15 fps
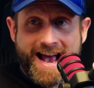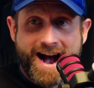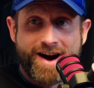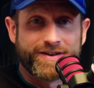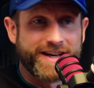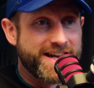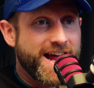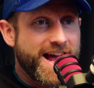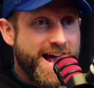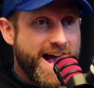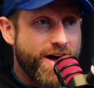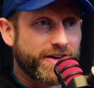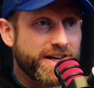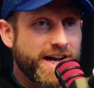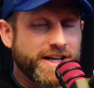how can
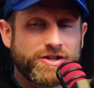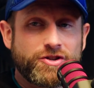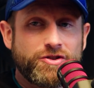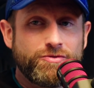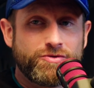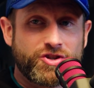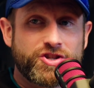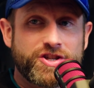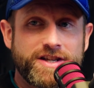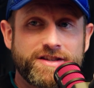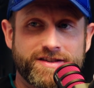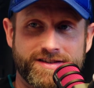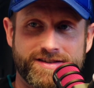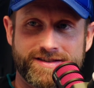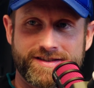how can I use
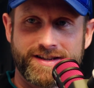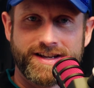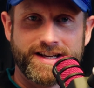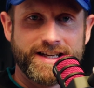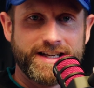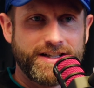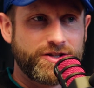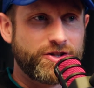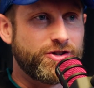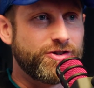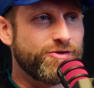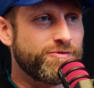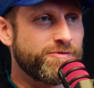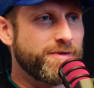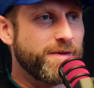Jesus
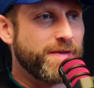to